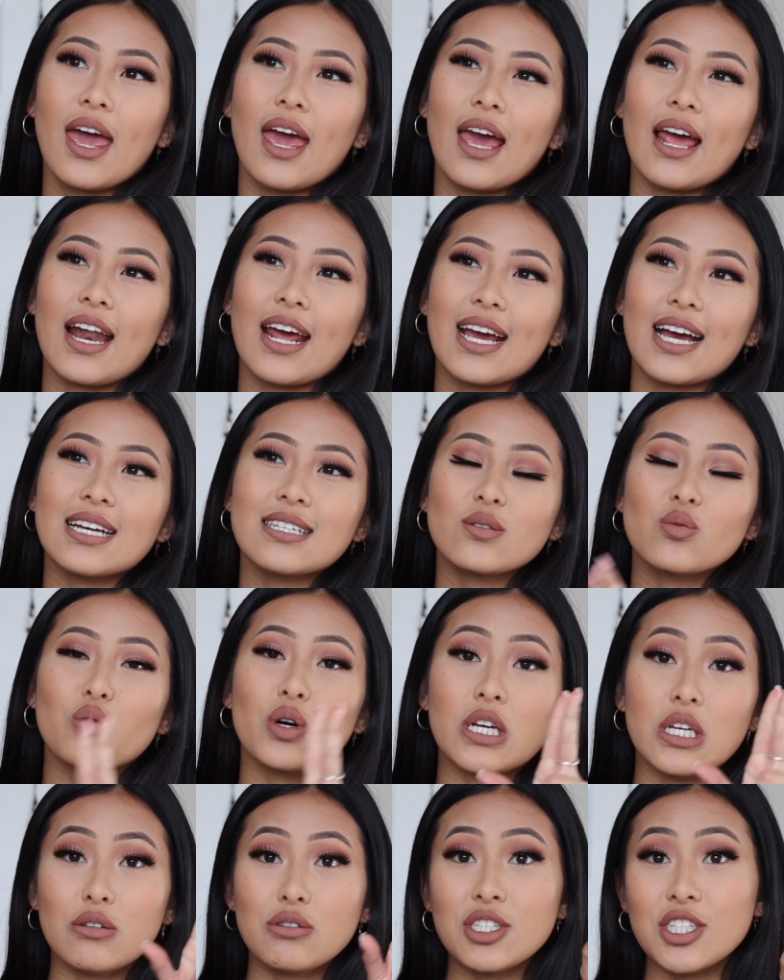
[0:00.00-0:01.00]
and I guess
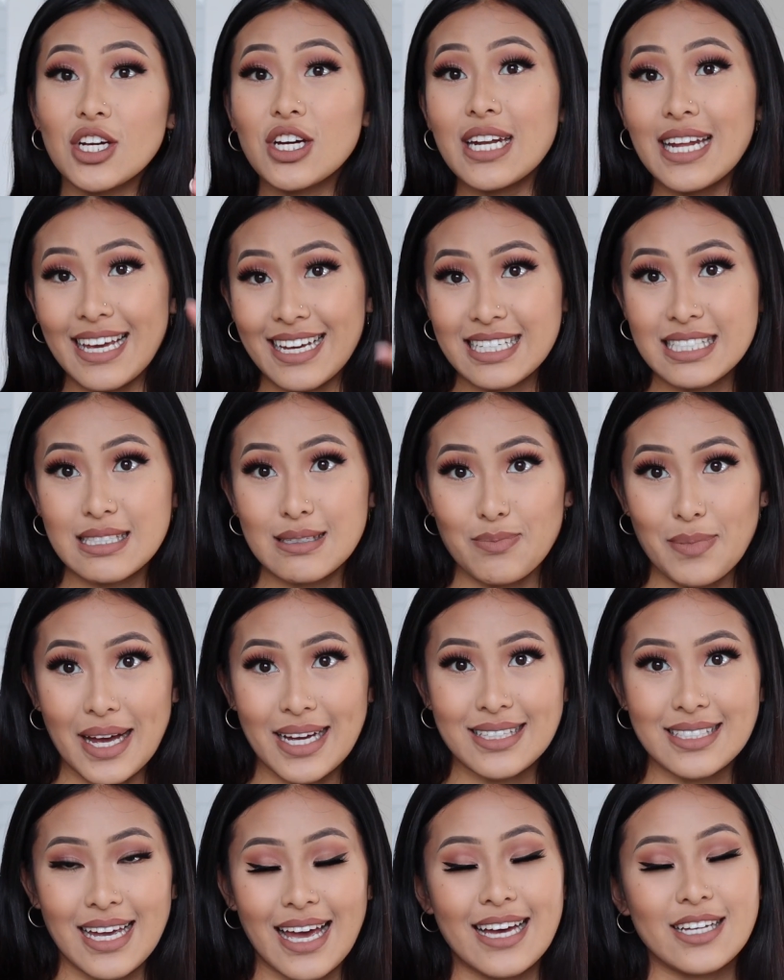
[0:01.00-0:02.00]
what you should
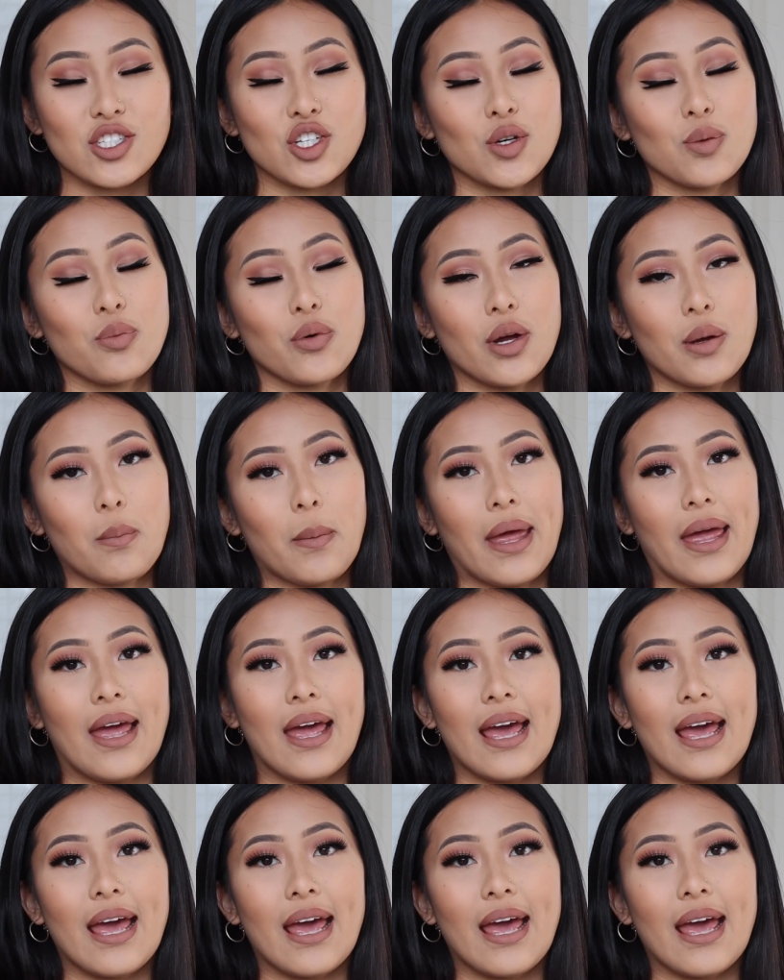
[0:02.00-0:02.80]
expect at your appointment,